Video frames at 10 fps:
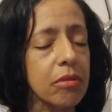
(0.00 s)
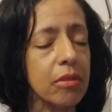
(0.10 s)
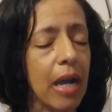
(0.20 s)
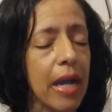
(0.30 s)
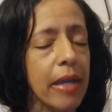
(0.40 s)

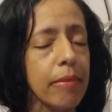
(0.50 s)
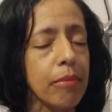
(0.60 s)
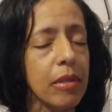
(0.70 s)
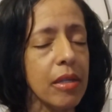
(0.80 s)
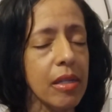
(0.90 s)

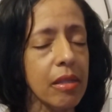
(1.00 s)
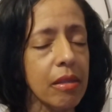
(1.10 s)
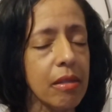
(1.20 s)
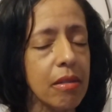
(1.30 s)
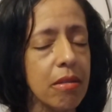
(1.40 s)
time
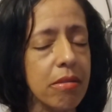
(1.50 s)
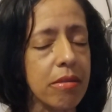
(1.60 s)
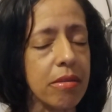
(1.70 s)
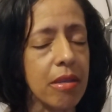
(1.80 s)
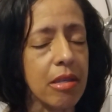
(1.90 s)
in
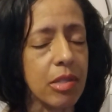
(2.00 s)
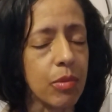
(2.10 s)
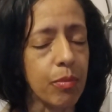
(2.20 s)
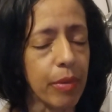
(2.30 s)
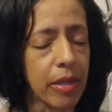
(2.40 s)
this
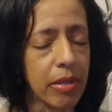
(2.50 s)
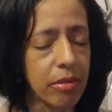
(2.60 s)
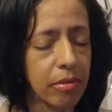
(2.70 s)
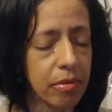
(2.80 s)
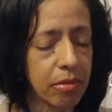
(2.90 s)

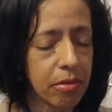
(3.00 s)
space.